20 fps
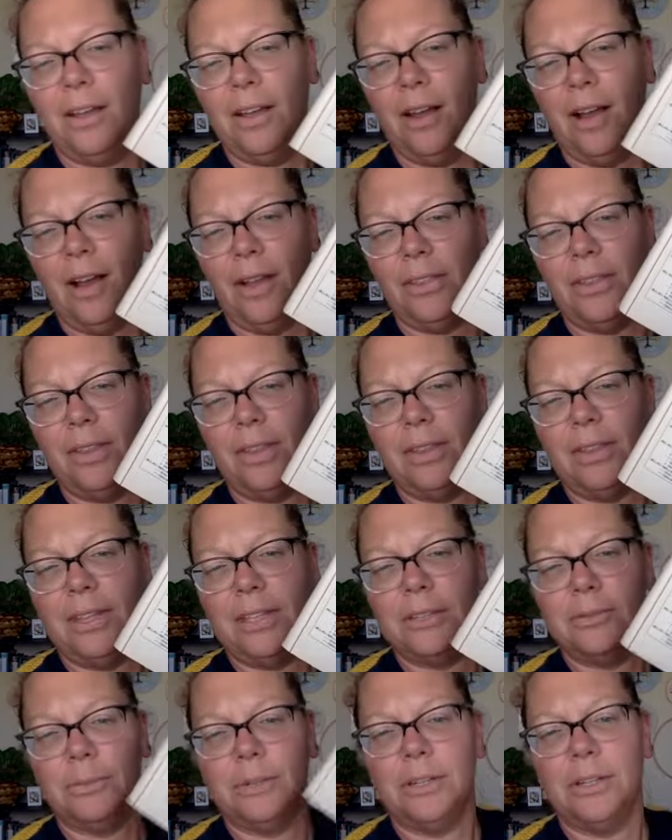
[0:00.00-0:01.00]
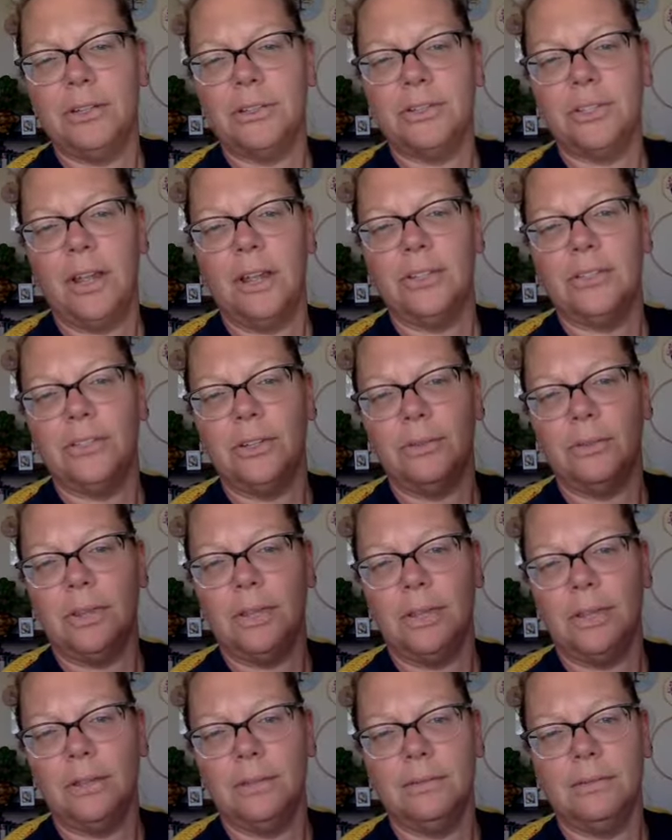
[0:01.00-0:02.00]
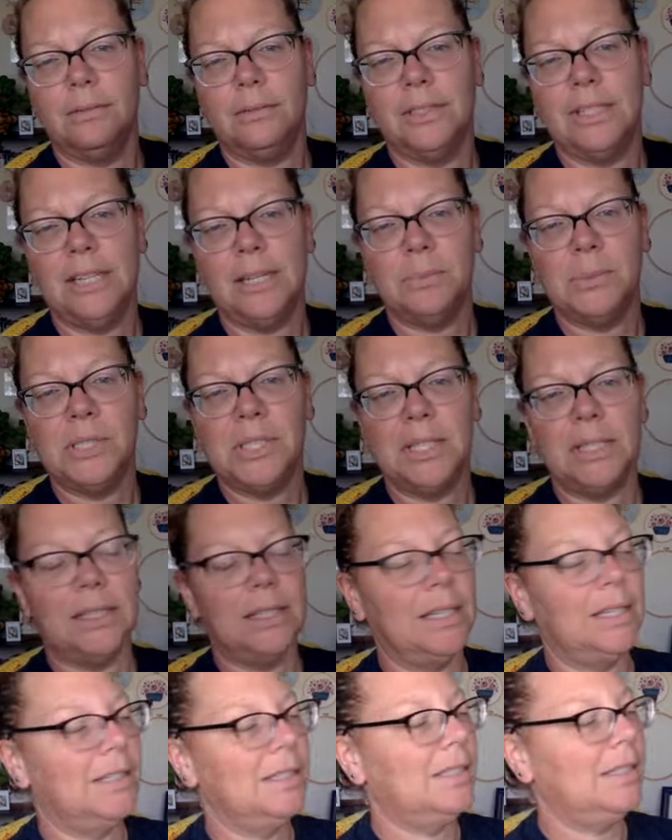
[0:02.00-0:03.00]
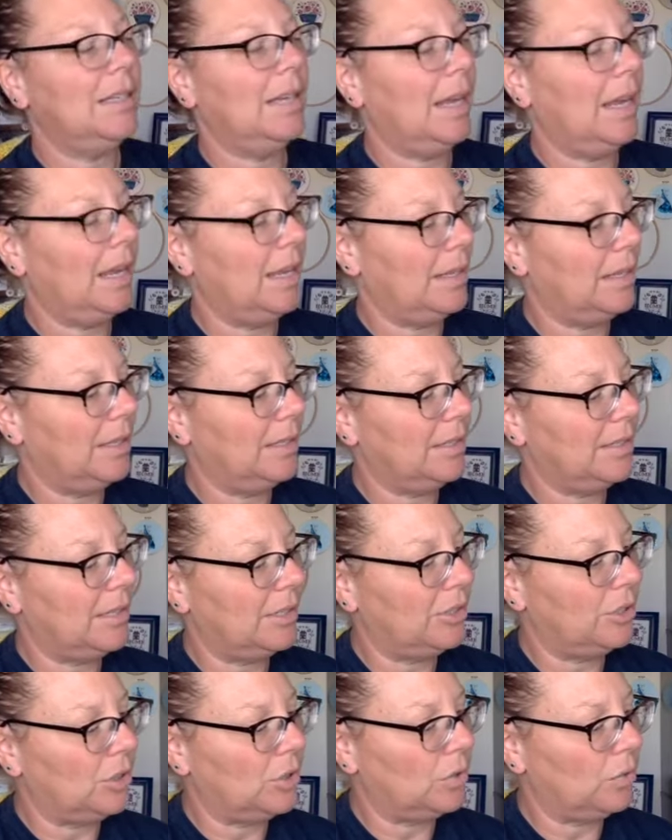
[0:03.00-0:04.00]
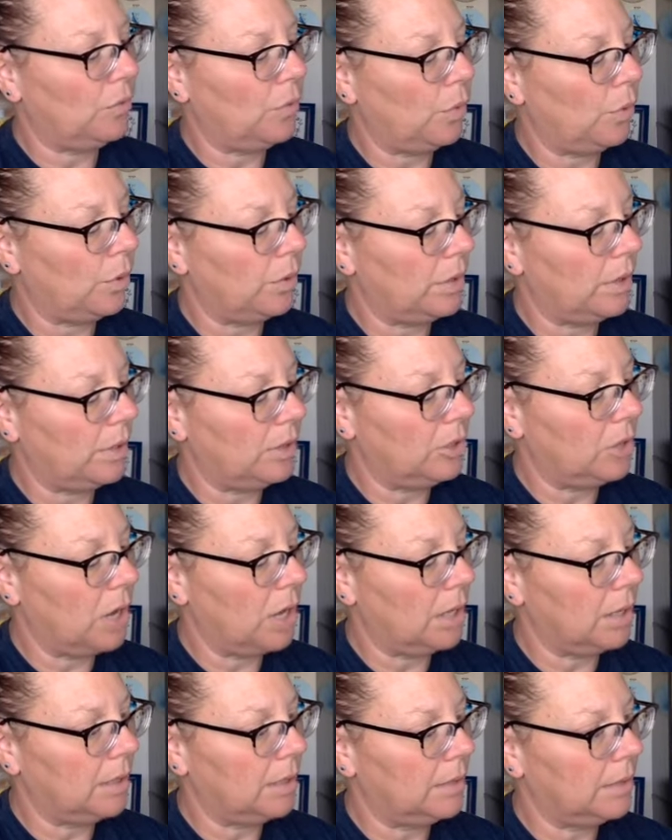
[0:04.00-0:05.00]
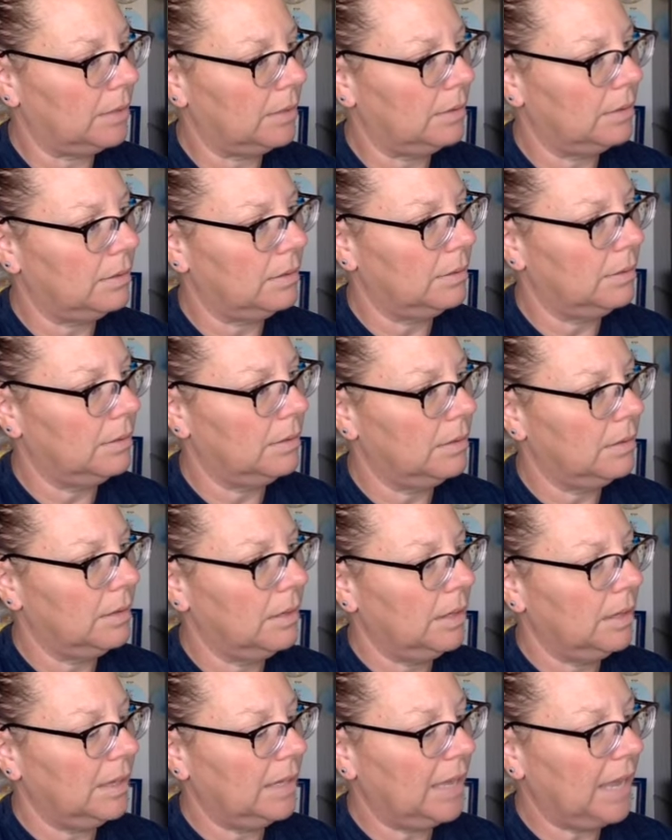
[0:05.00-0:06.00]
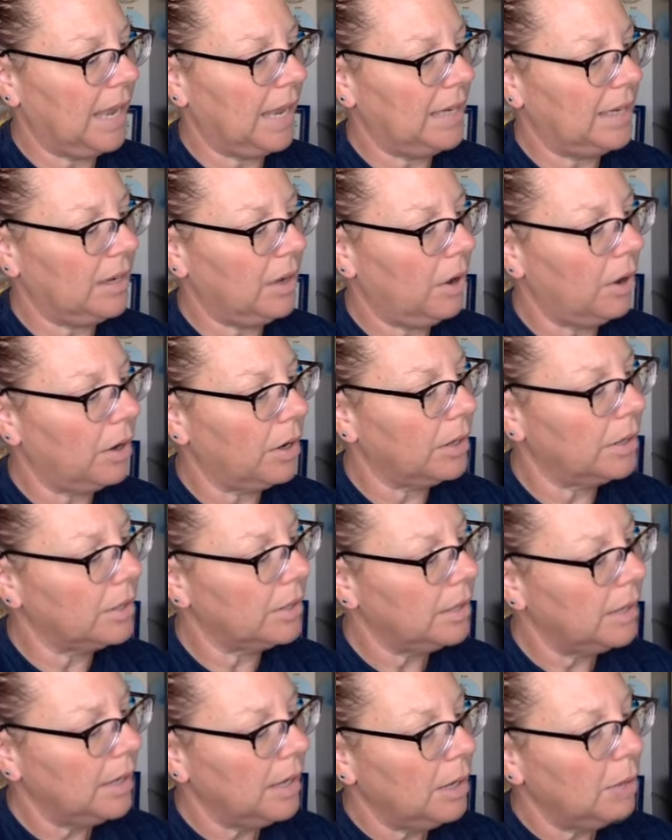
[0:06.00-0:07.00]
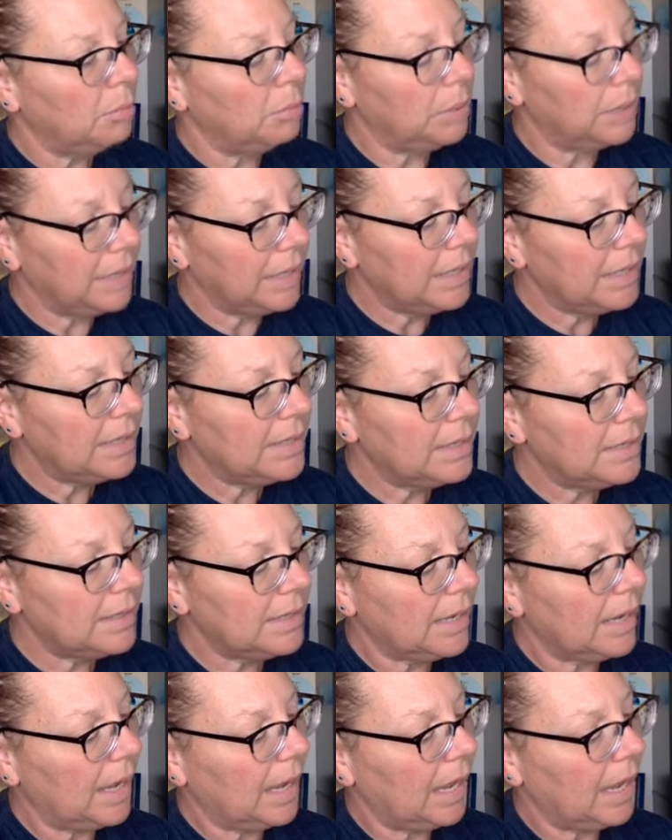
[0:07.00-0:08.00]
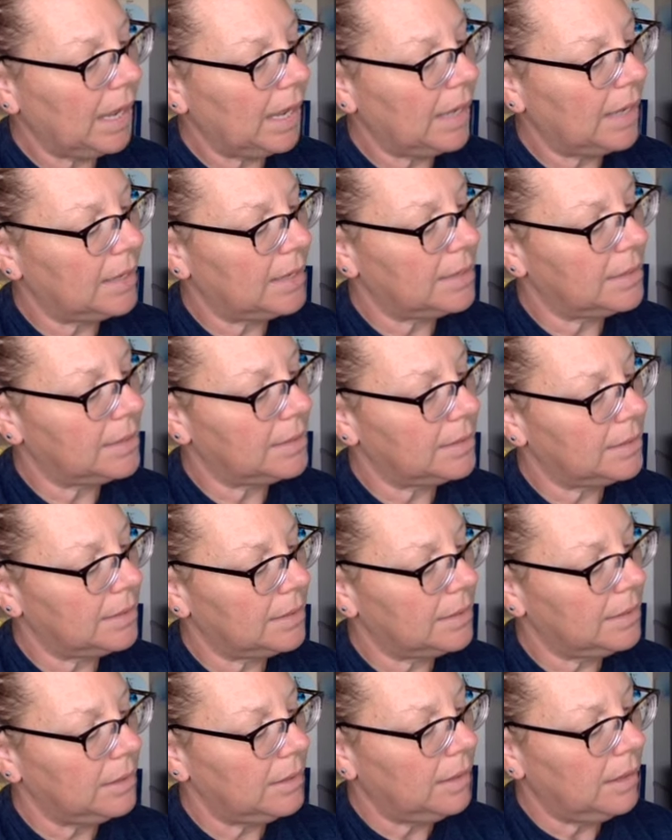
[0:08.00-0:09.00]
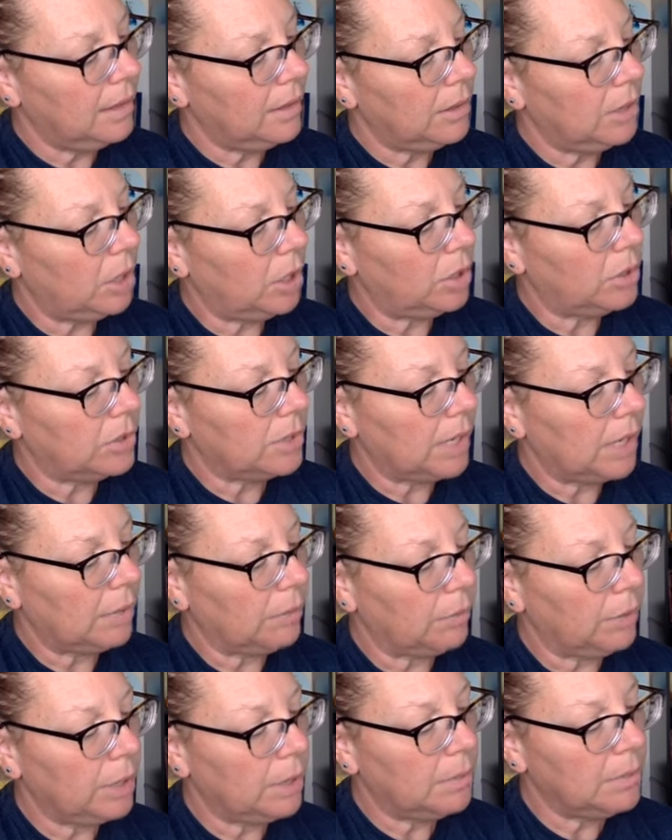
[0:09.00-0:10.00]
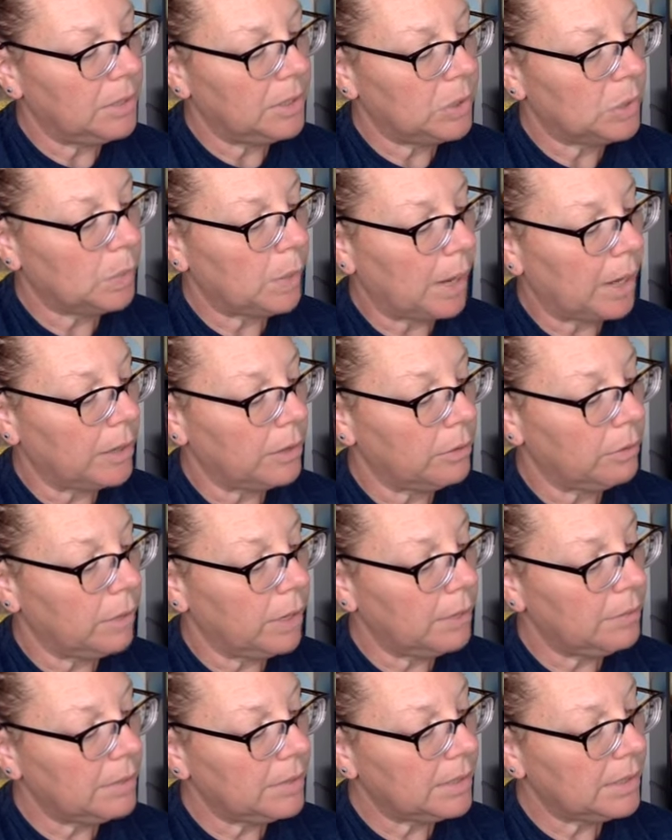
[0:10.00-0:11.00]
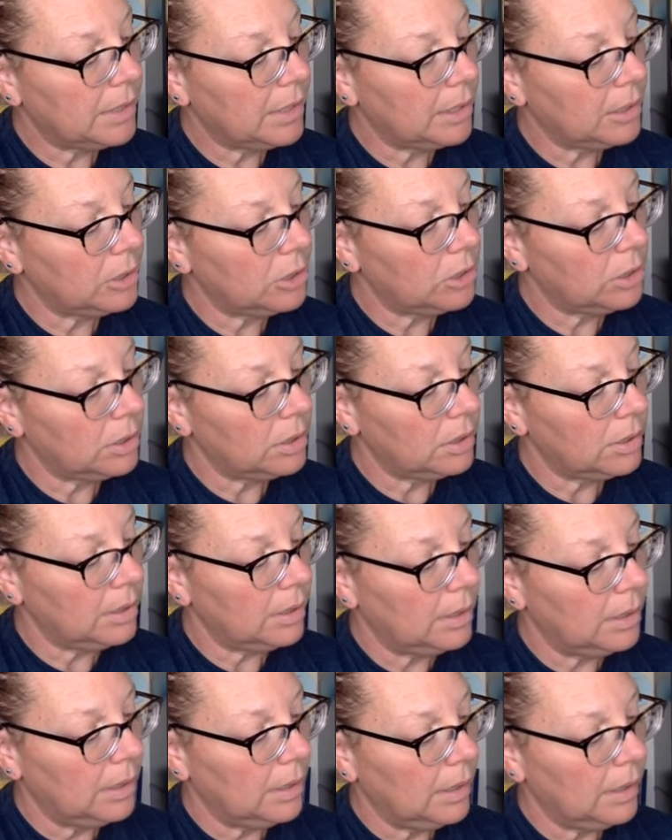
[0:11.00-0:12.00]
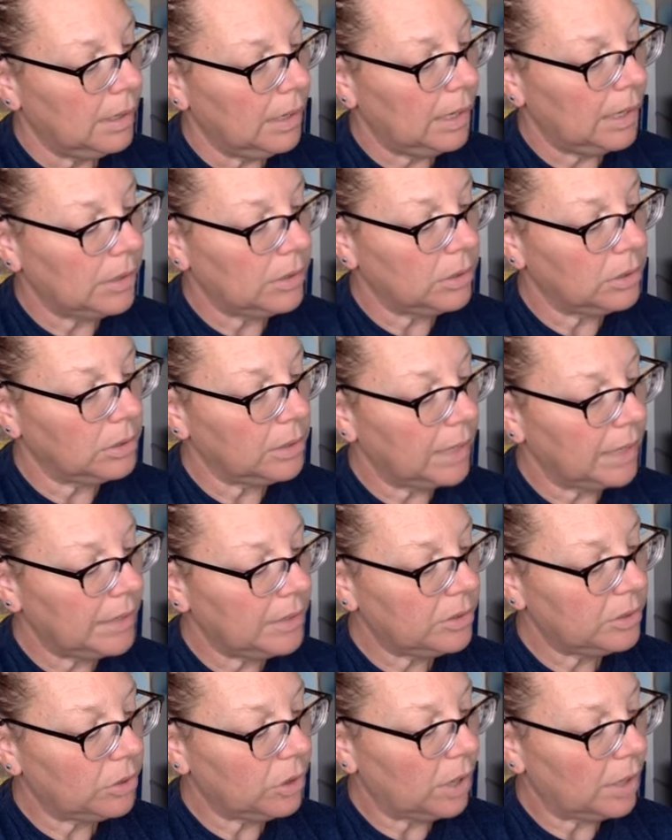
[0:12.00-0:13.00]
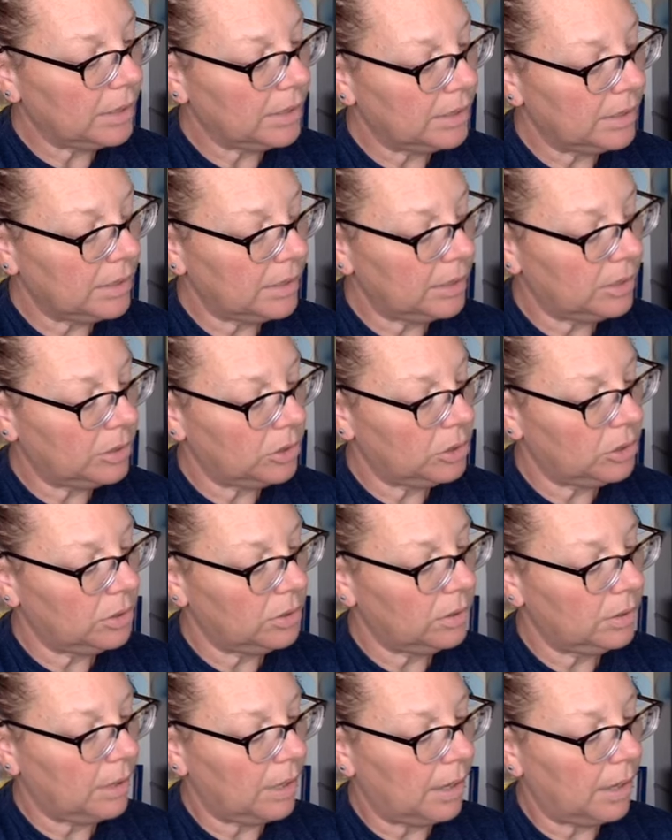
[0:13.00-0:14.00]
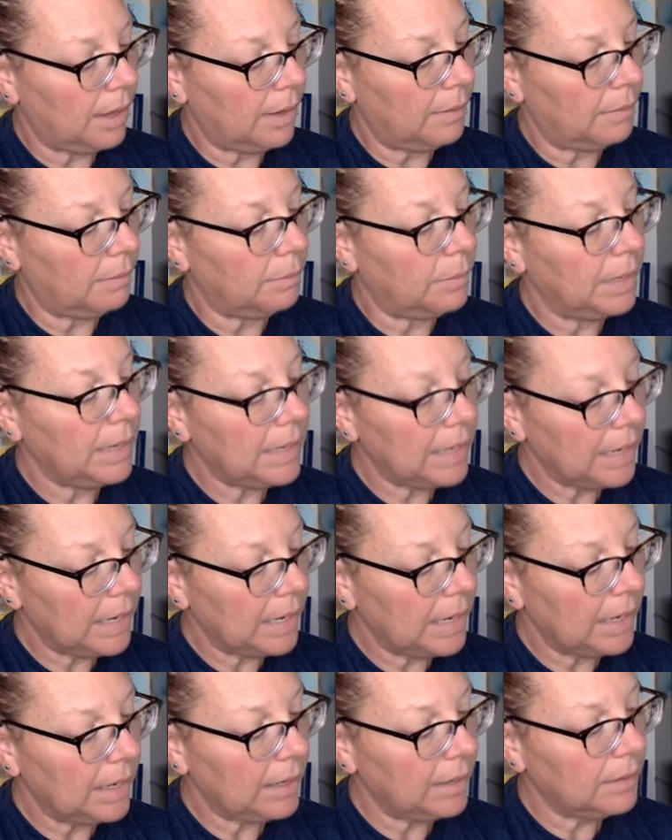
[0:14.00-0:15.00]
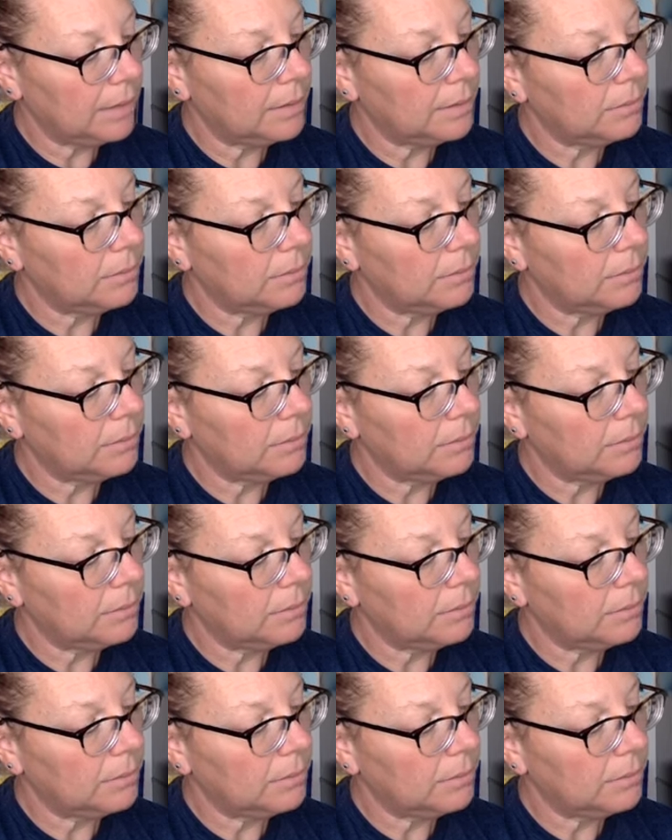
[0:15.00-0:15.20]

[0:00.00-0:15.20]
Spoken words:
on this one, there's also the DMC list and the stitches for the chocolate, the candy heart blends, and there's a ribbed spider web stitch, interlace, cross stitch, beading,